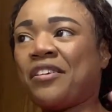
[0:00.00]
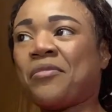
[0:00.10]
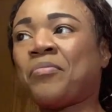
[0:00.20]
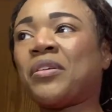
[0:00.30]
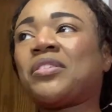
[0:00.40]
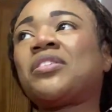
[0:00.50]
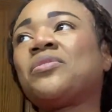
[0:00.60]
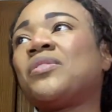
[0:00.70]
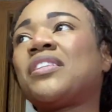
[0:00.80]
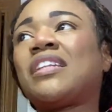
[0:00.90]

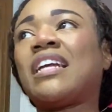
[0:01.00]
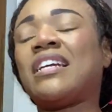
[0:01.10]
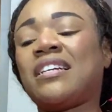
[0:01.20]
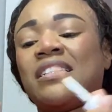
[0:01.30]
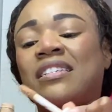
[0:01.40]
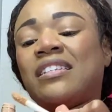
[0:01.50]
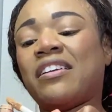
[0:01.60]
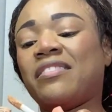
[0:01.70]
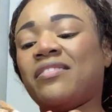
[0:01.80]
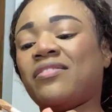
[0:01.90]
pursuing things
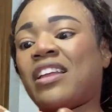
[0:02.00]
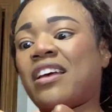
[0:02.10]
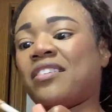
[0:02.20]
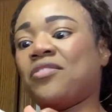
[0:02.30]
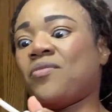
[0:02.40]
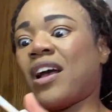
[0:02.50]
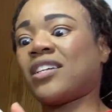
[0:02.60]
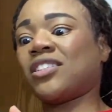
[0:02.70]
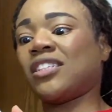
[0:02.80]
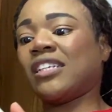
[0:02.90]
that you
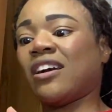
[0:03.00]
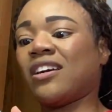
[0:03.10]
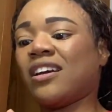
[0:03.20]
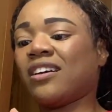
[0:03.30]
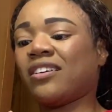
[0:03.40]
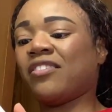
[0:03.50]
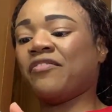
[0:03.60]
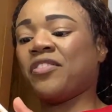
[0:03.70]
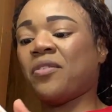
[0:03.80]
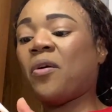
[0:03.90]
actually are of
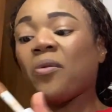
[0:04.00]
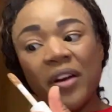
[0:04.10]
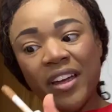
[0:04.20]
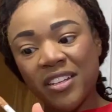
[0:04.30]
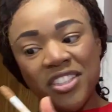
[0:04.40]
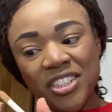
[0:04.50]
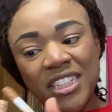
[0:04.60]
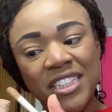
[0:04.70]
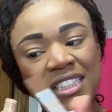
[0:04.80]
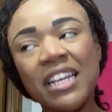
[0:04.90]
your own
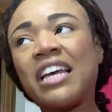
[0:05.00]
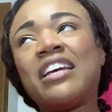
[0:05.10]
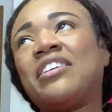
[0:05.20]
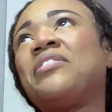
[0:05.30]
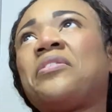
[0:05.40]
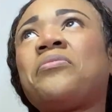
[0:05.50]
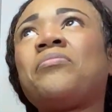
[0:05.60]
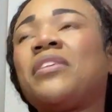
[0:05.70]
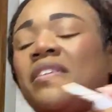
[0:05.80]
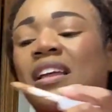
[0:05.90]
interest, you don't
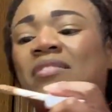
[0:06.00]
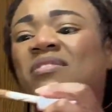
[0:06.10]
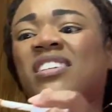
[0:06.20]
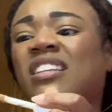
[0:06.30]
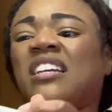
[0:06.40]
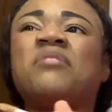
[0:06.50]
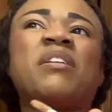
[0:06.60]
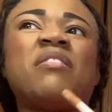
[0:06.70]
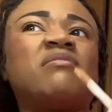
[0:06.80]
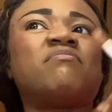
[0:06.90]
be like really thinking
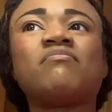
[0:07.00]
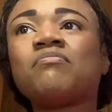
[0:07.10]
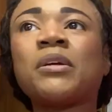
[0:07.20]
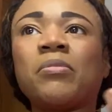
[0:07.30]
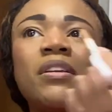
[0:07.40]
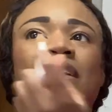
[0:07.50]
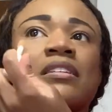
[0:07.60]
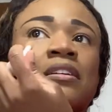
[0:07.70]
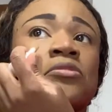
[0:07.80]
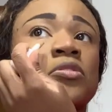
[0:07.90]
about people like that.
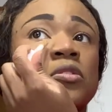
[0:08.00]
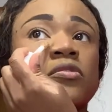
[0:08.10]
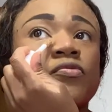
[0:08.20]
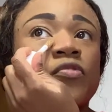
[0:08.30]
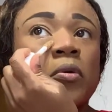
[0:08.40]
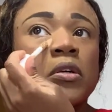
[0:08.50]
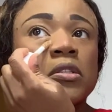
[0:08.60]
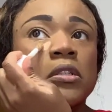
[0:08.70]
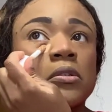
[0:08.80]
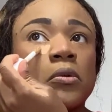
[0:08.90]
You just
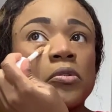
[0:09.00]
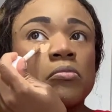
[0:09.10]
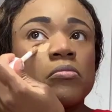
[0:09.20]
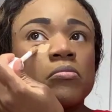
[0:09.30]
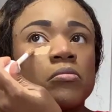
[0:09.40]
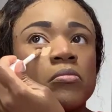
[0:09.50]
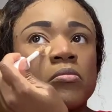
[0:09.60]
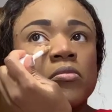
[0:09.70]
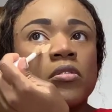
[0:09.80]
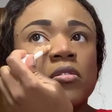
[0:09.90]
focusing on
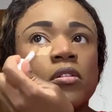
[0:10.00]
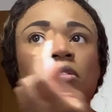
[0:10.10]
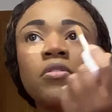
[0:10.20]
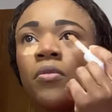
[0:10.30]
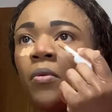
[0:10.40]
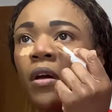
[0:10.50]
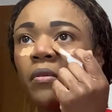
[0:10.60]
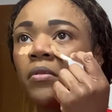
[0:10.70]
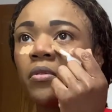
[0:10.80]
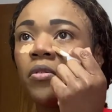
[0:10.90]
the thing
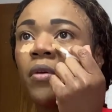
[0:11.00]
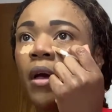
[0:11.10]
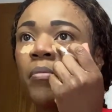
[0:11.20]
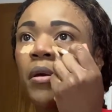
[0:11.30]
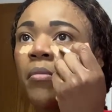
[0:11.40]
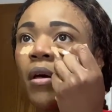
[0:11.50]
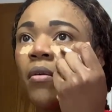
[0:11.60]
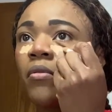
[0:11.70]
you happy about,